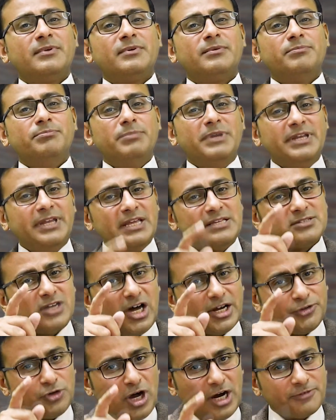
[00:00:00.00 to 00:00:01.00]
Meanings
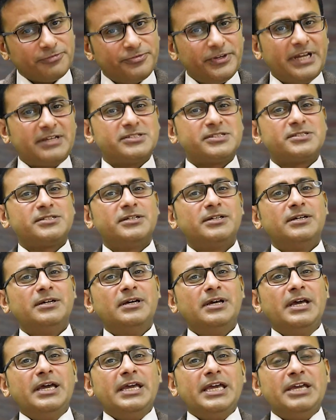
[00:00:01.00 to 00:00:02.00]
are not fixed.
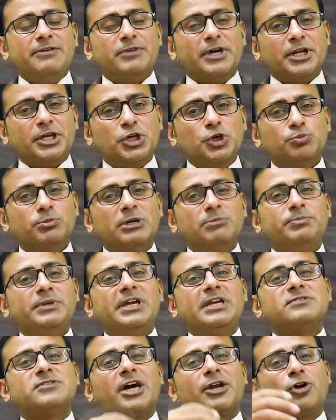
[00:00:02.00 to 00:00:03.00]
Even human
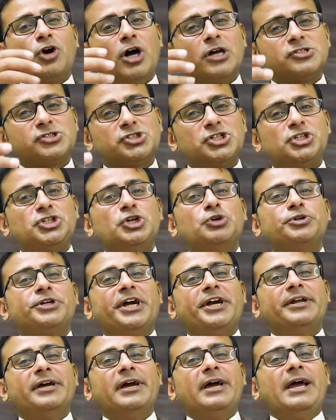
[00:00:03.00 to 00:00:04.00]
beings are
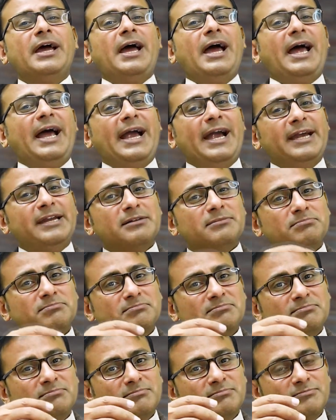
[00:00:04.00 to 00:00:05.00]
constituted, and
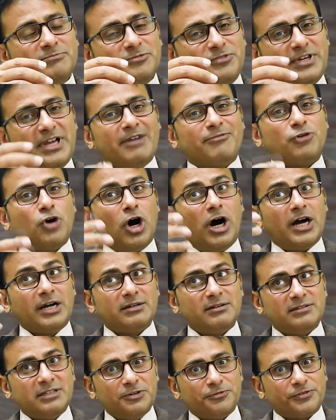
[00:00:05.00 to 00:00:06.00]
we have
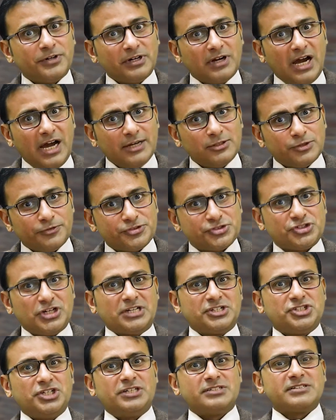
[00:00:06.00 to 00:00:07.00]
got different kinds of
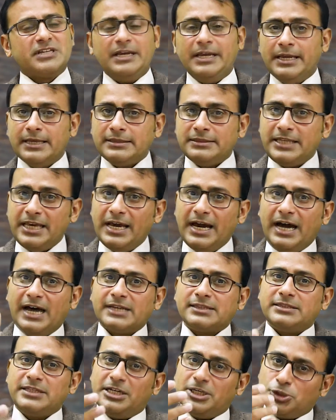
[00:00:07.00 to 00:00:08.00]
structures. They
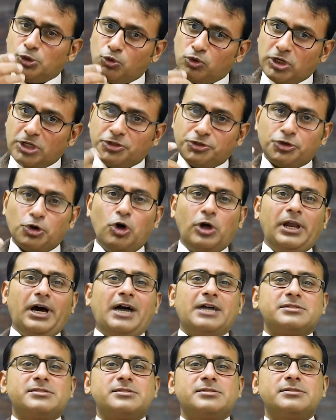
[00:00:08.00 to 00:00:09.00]
are there to control
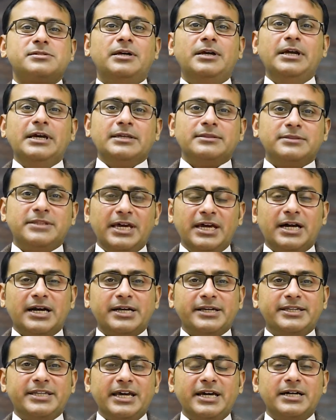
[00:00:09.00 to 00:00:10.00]
us. They
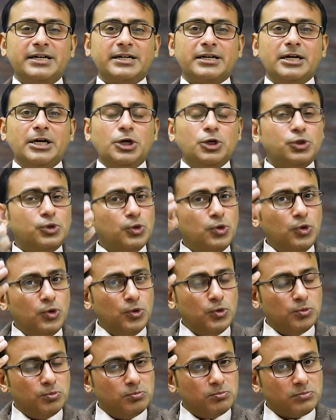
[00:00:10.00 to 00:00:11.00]
are there
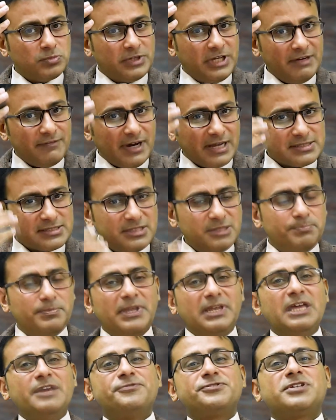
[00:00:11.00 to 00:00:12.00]
to give us the
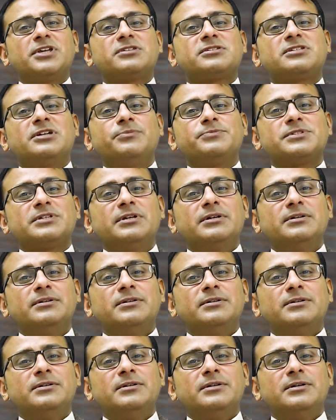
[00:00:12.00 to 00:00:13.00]
belief systems.
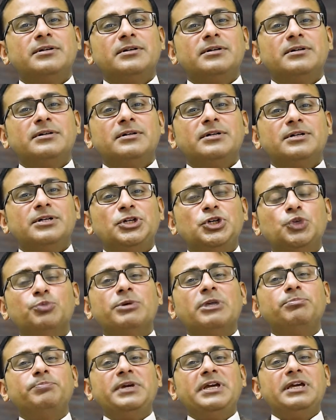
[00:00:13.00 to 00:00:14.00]

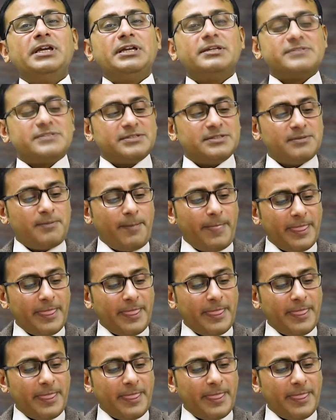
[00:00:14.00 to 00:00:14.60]
Human beings,